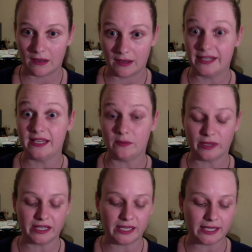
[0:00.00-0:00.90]
I need a
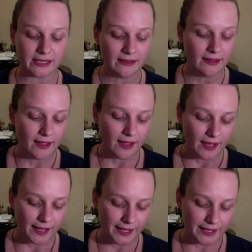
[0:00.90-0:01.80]
better year.
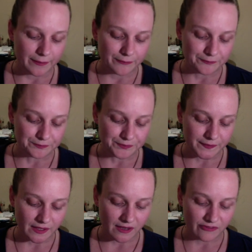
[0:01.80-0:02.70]

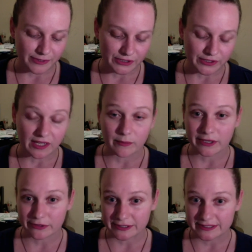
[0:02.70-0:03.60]
I've been looking at my
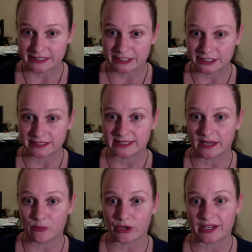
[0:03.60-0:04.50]
cross stitches
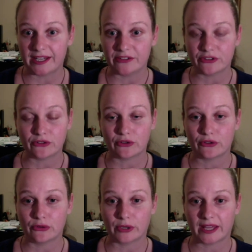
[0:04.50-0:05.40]
and what I need to do
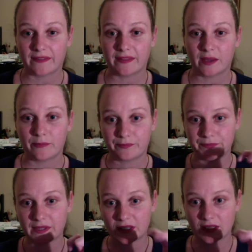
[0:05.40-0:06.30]
to get them
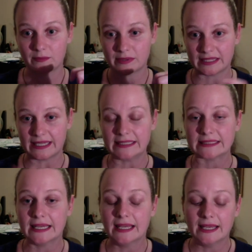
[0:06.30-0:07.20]
complete.
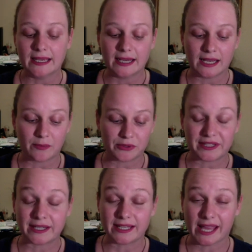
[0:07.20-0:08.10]
I put
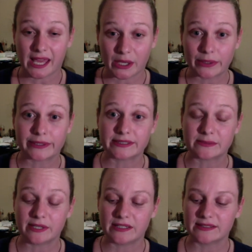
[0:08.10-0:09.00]
that in air quotes
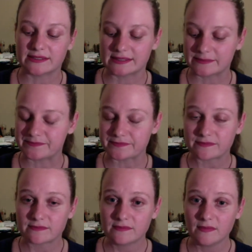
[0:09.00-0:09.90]
because
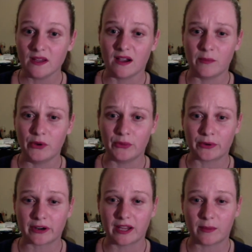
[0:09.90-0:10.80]
I'm not
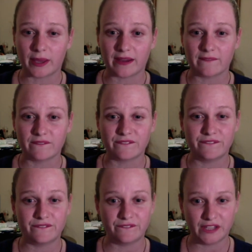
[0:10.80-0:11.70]
worrying about
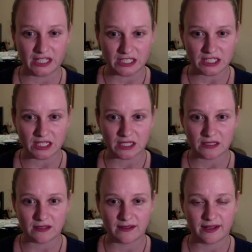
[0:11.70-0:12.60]
finishing it
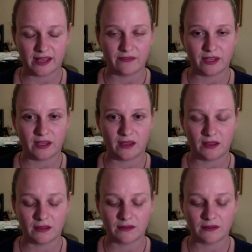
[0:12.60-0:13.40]
and having